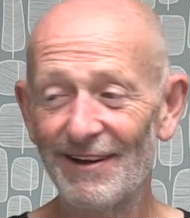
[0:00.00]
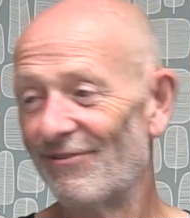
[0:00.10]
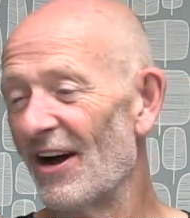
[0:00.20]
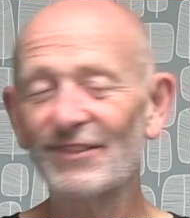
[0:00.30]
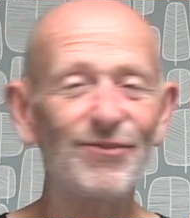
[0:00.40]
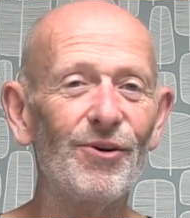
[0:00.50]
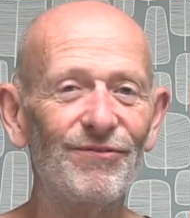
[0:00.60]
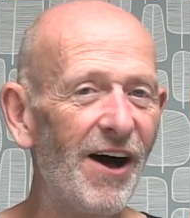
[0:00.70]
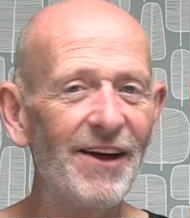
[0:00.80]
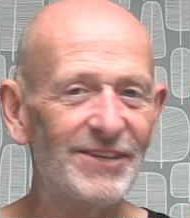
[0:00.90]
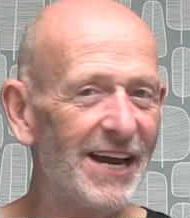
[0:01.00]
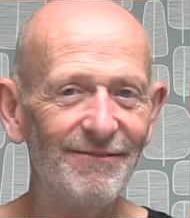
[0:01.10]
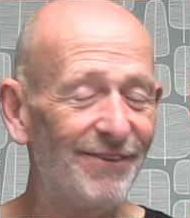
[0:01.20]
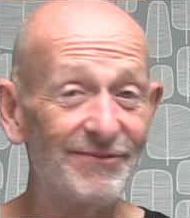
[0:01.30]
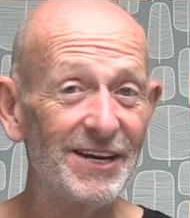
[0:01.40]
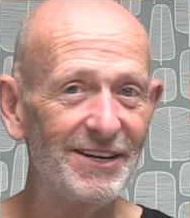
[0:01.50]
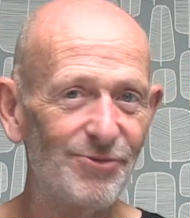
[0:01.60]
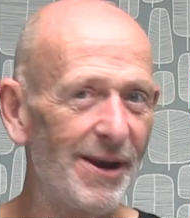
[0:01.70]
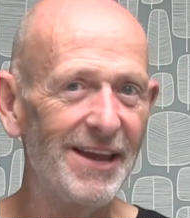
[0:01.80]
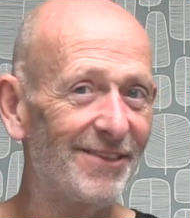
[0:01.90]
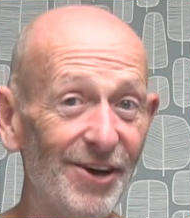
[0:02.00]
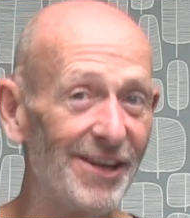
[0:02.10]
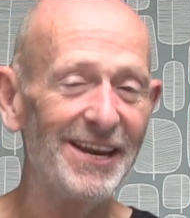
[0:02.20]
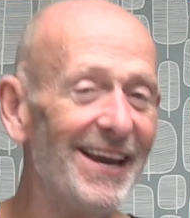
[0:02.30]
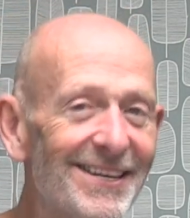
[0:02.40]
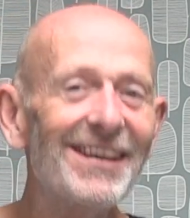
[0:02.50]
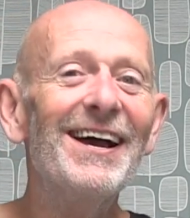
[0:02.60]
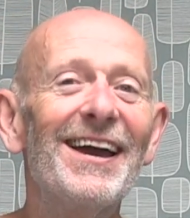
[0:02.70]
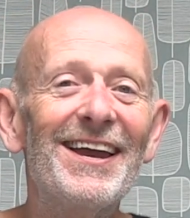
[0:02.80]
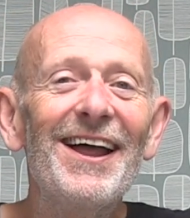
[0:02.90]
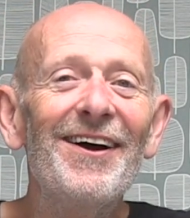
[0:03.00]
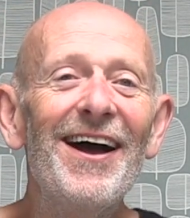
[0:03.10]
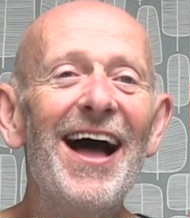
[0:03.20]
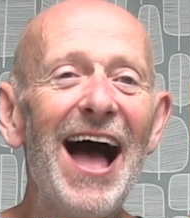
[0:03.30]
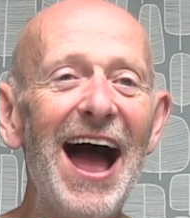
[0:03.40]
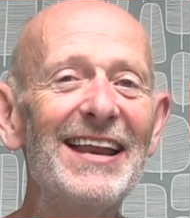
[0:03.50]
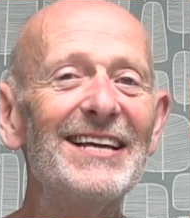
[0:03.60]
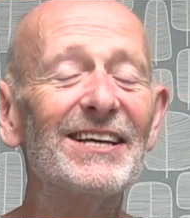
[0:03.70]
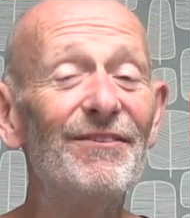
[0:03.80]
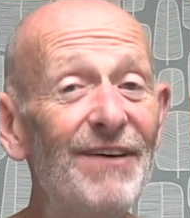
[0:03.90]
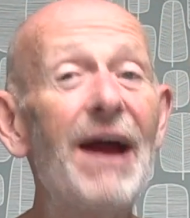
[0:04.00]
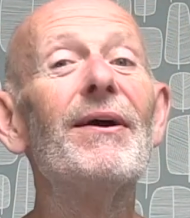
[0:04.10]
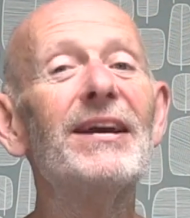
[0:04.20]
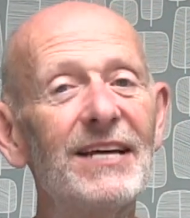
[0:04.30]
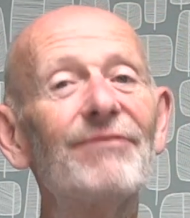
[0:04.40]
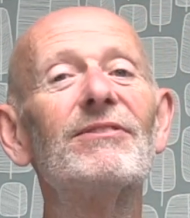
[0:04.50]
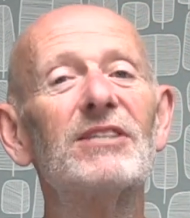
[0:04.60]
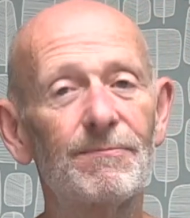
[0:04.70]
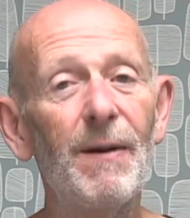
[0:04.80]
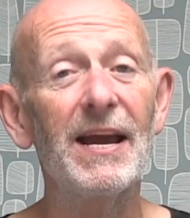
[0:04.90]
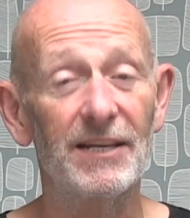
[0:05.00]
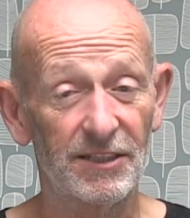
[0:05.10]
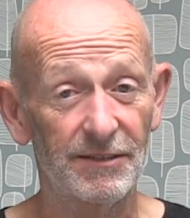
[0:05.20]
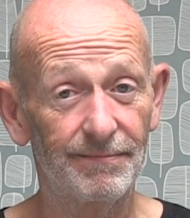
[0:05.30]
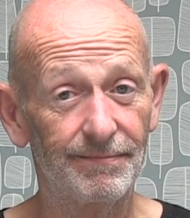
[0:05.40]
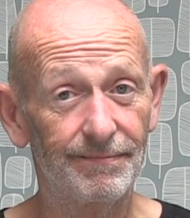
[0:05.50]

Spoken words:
Fast forward 5, 10, 15, 20, 30 years, you know, and it's a very different space.